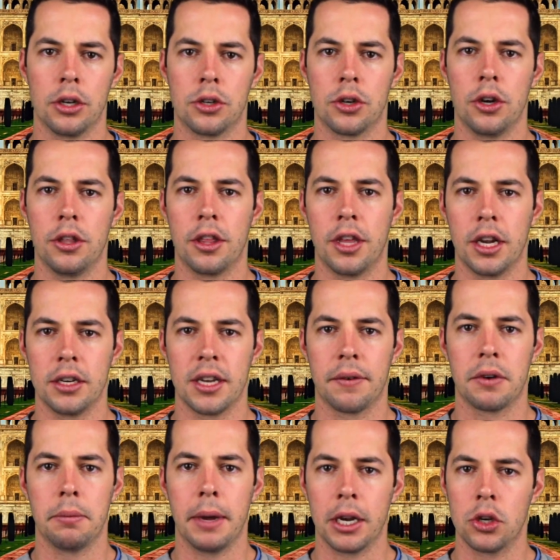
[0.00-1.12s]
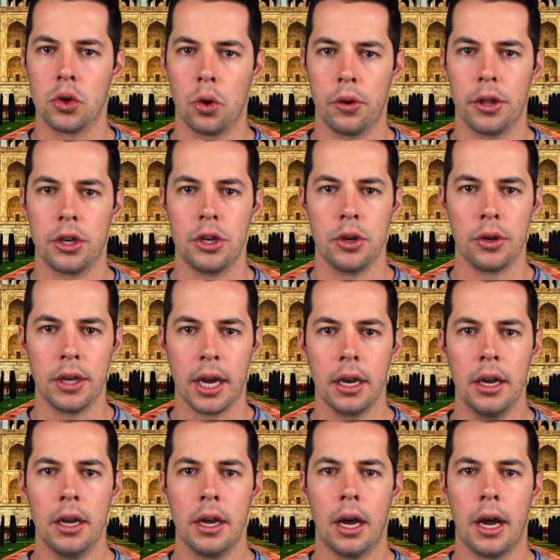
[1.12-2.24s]
and show you the things you have to make sure that you get
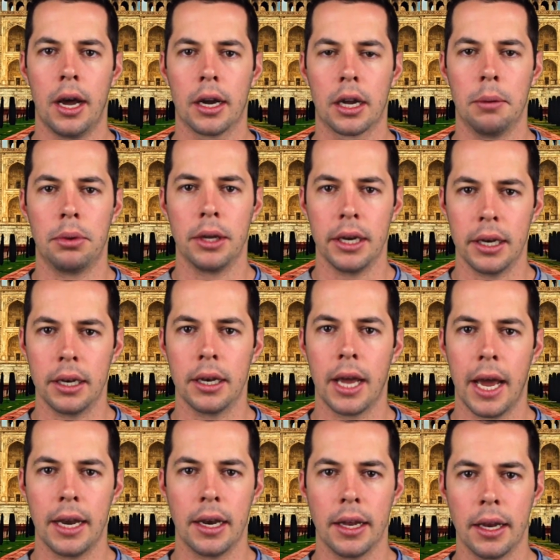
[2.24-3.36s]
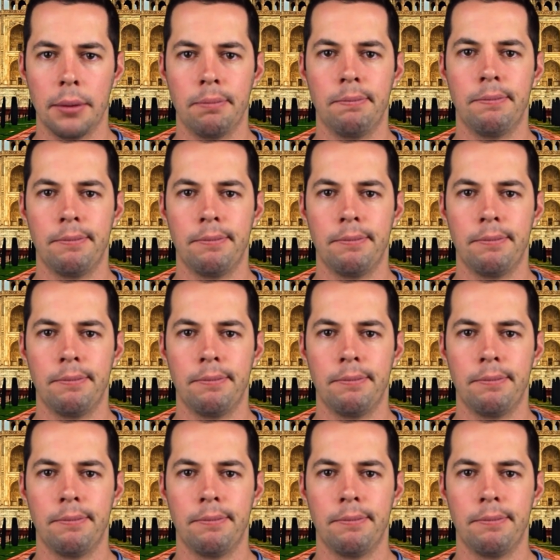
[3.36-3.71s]
completed and handed in.